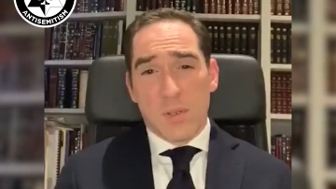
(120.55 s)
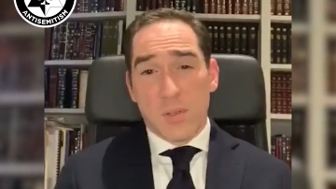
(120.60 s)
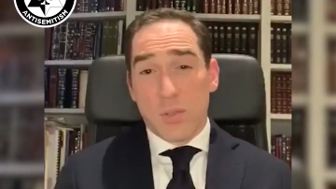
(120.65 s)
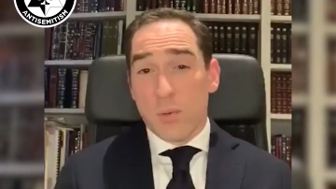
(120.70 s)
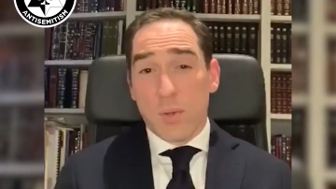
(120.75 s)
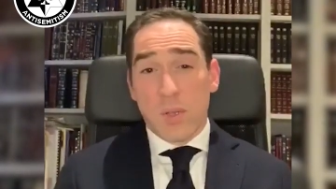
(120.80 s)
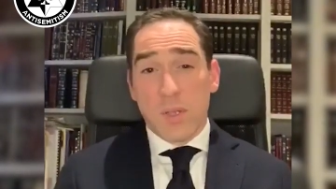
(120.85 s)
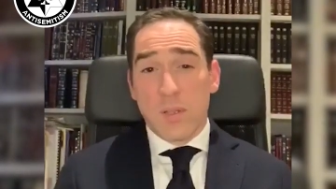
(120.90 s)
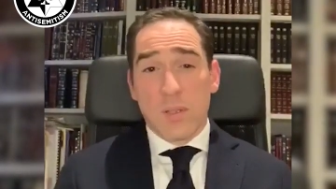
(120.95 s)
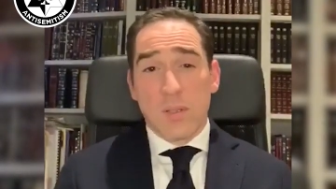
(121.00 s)

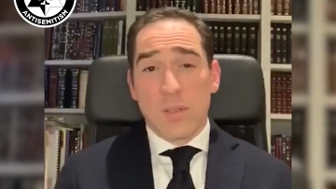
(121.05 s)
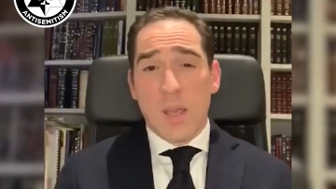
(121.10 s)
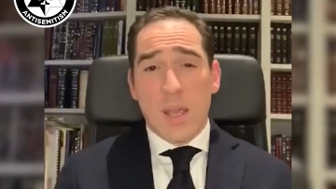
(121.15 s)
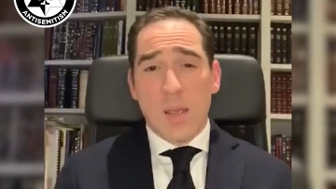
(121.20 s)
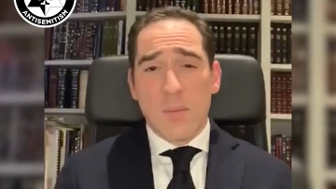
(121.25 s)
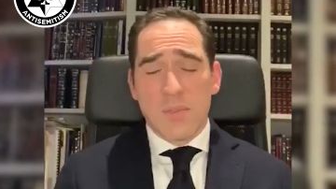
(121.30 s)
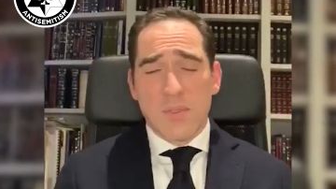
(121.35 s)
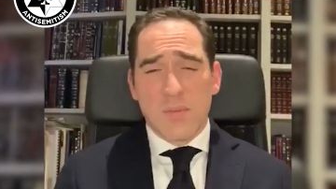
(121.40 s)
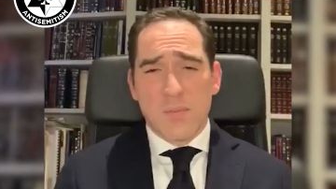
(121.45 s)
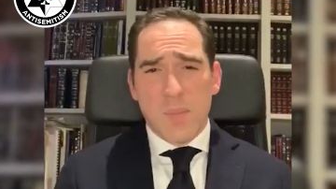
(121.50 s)
during the
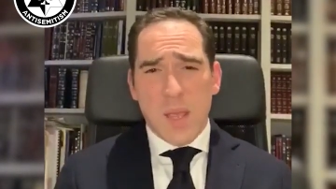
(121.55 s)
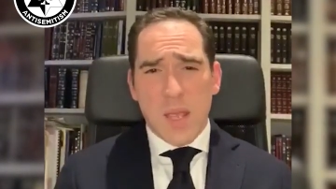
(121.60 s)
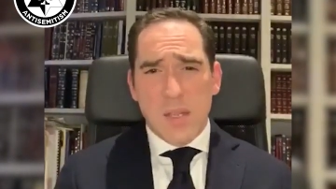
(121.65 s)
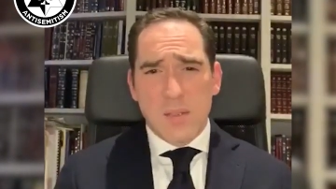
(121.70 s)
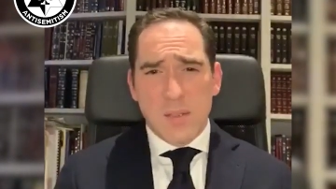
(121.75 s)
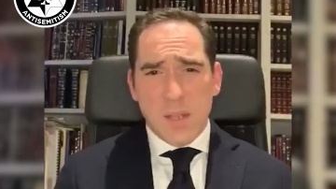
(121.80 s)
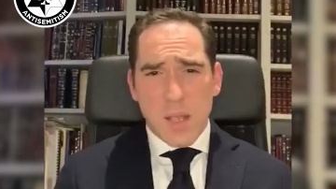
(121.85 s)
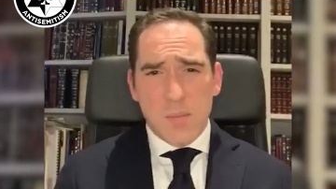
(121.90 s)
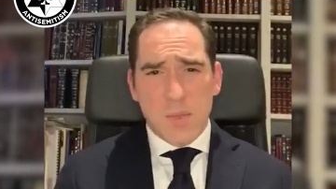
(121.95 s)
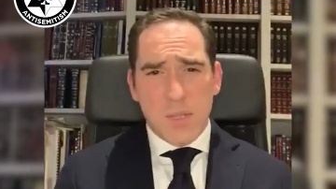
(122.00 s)
times of
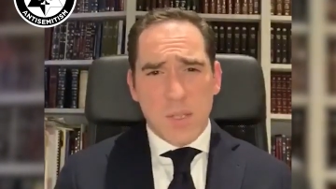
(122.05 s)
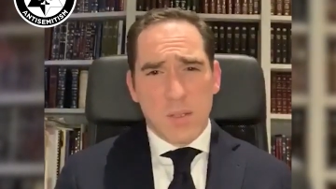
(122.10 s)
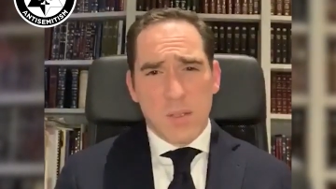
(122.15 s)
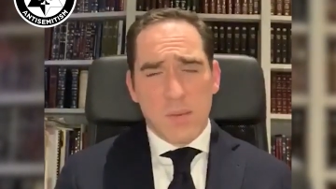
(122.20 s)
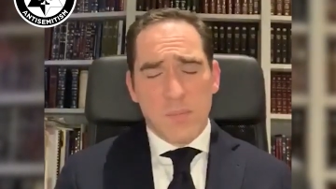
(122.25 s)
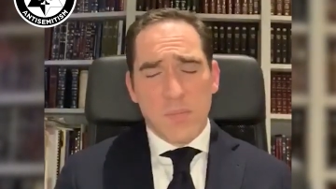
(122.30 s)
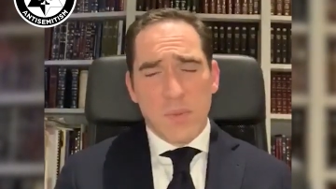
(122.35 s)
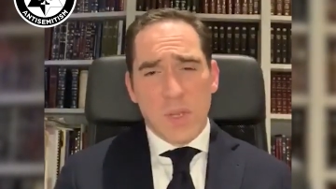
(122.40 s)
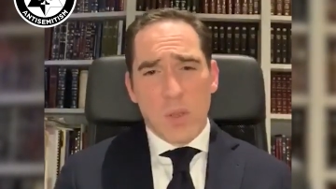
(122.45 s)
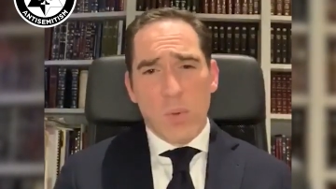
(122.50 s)
pandemic,
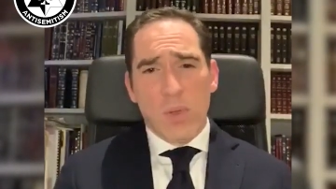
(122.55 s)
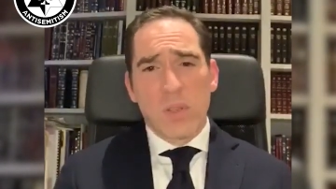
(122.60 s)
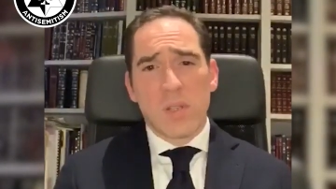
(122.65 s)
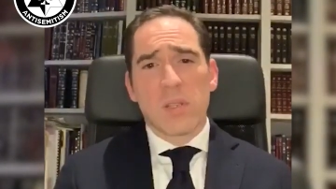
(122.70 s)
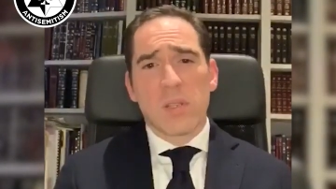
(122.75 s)
when